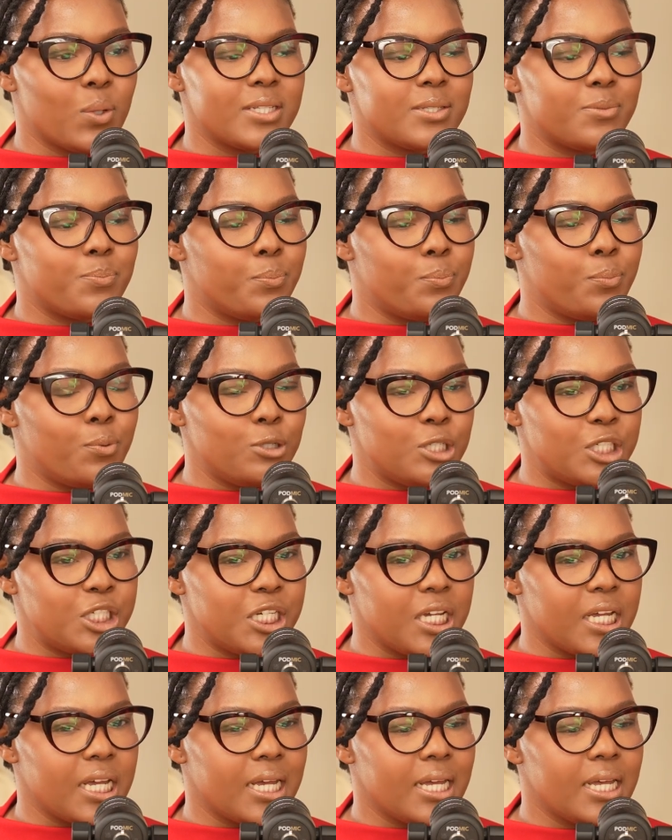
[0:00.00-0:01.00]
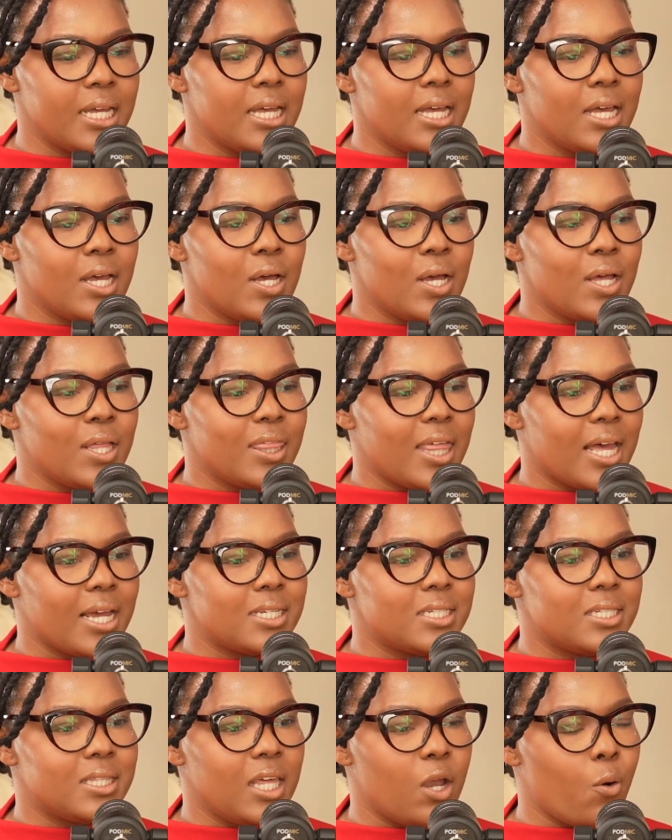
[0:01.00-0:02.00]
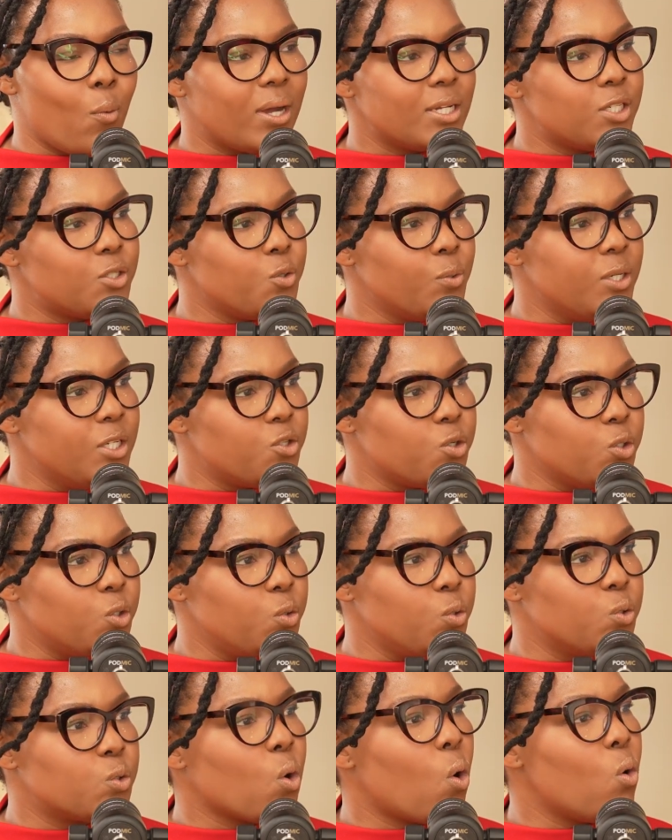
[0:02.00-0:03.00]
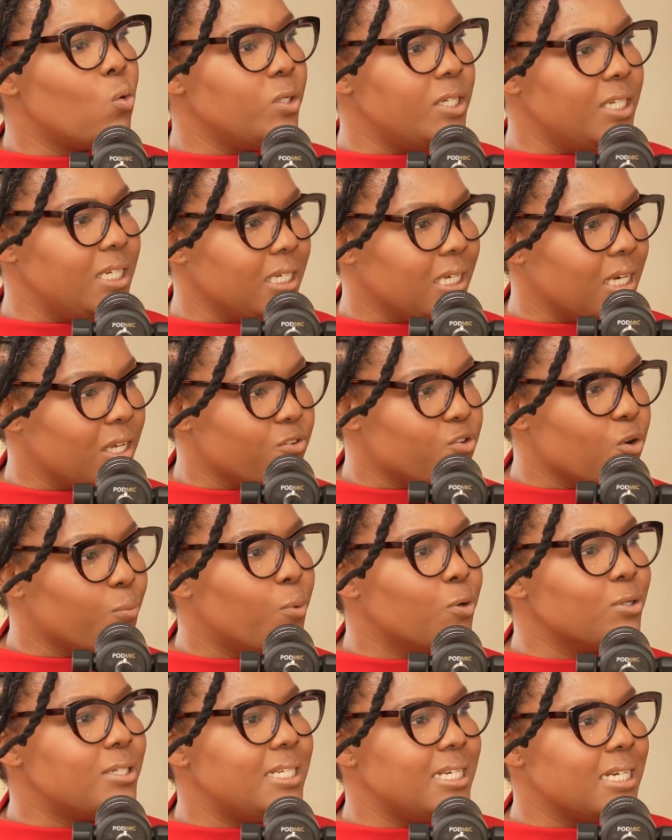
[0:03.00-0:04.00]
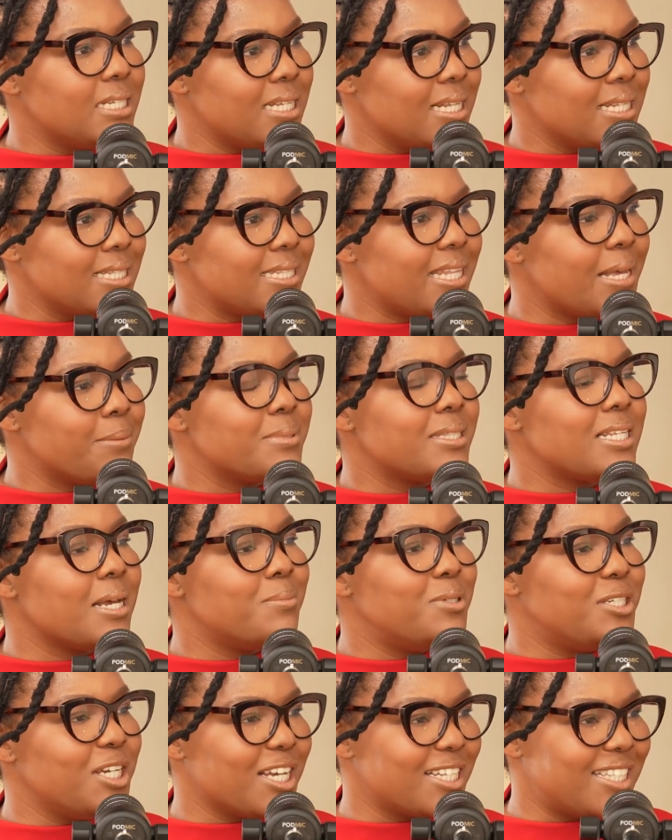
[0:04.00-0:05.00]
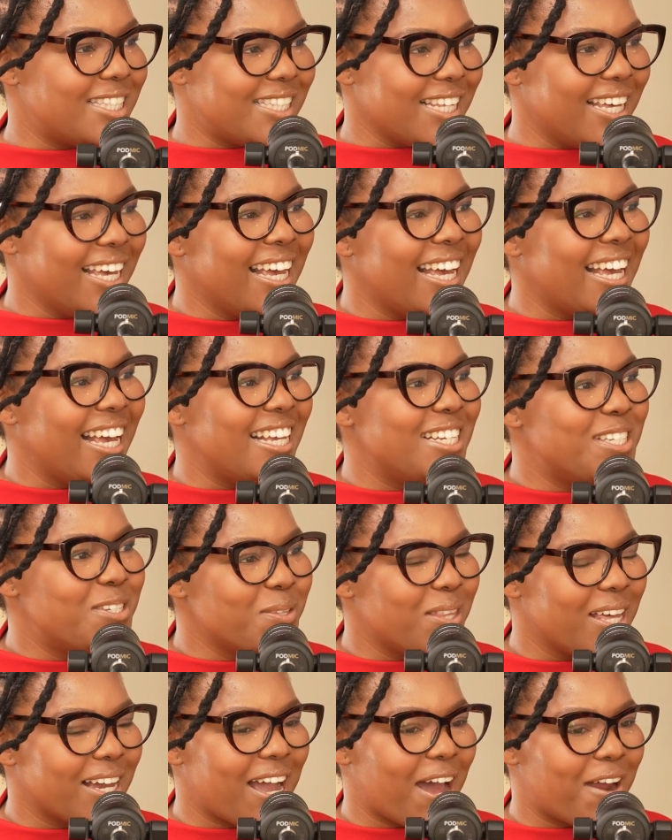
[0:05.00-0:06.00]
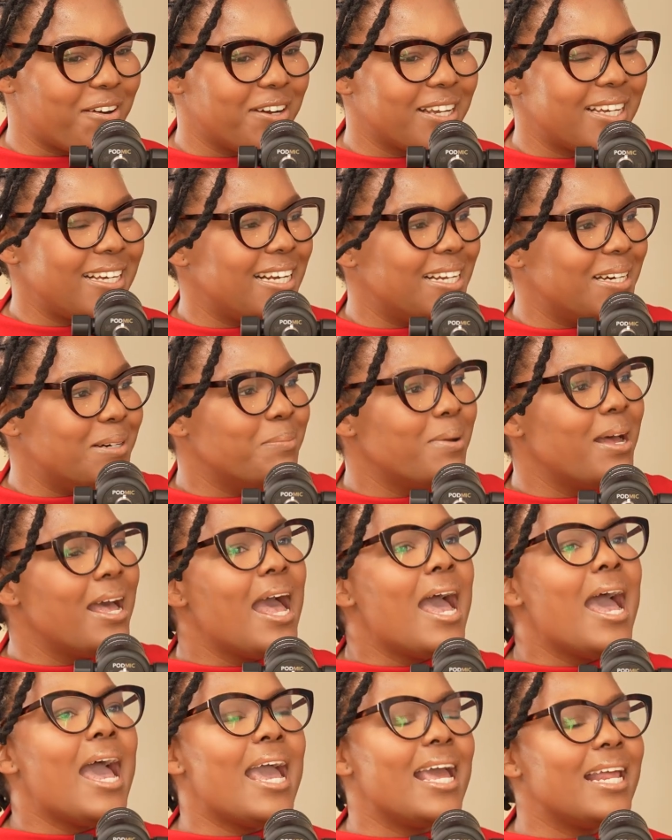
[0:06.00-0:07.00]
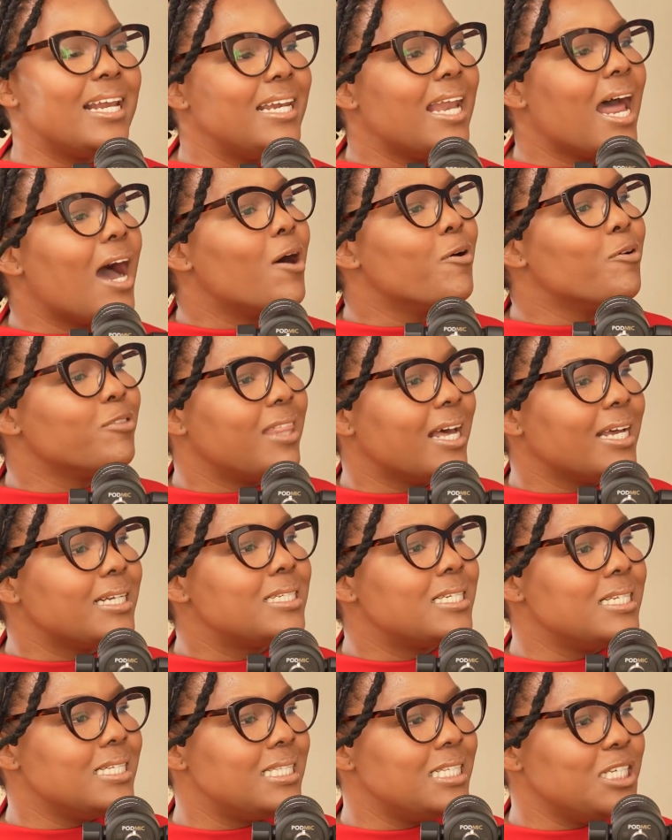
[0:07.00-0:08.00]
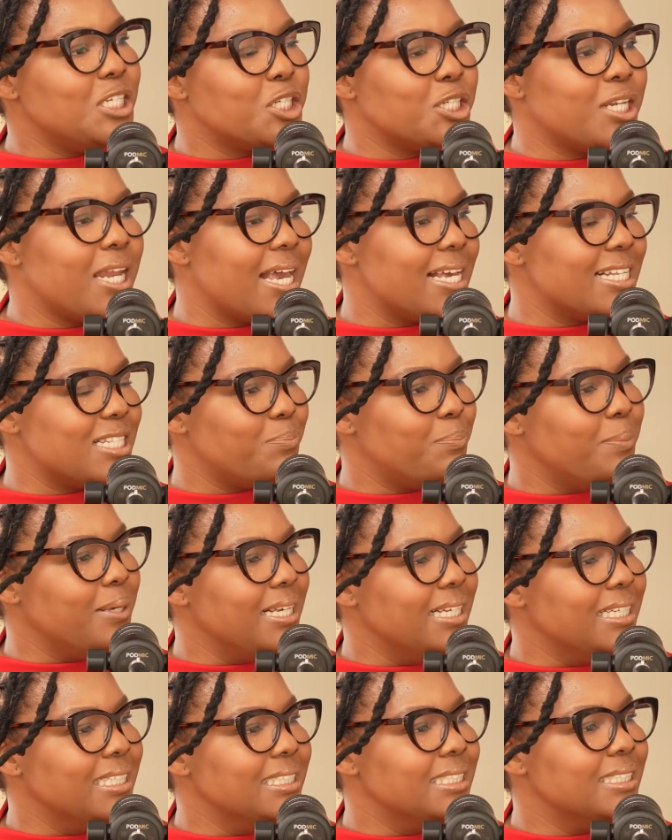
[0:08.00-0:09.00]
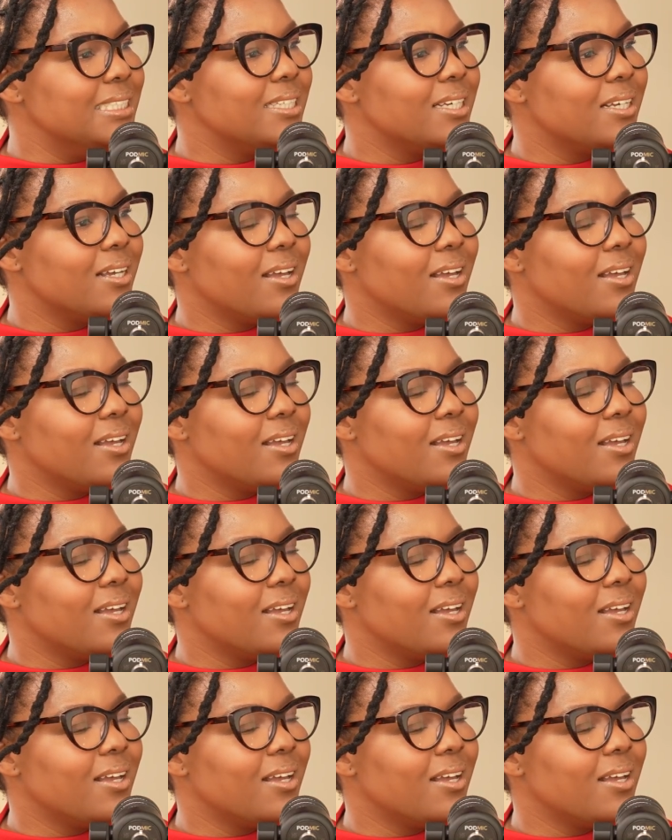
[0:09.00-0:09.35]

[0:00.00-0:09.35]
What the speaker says: was pushing that they want to introduce coding and robotics and STEM subjects into the curriculum. And now that decision has been...